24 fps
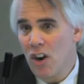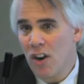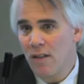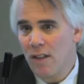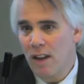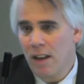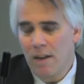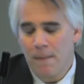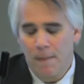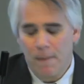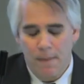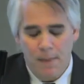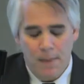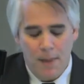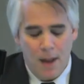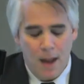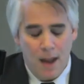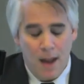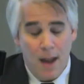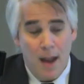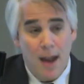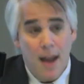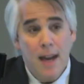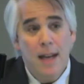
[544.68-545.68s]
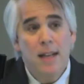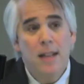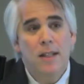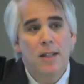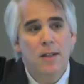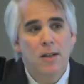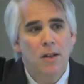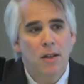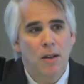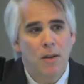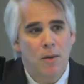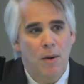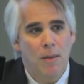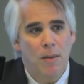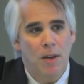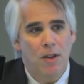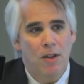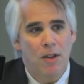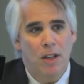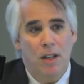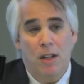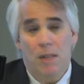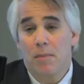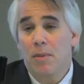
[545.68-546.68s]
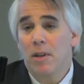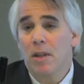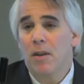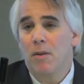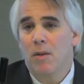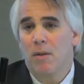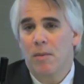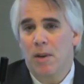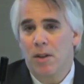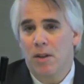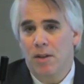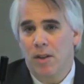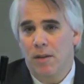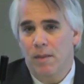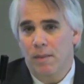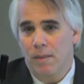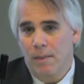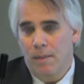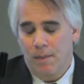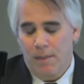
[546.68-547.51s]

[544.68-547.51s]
of it. He's still in remission, complete remission.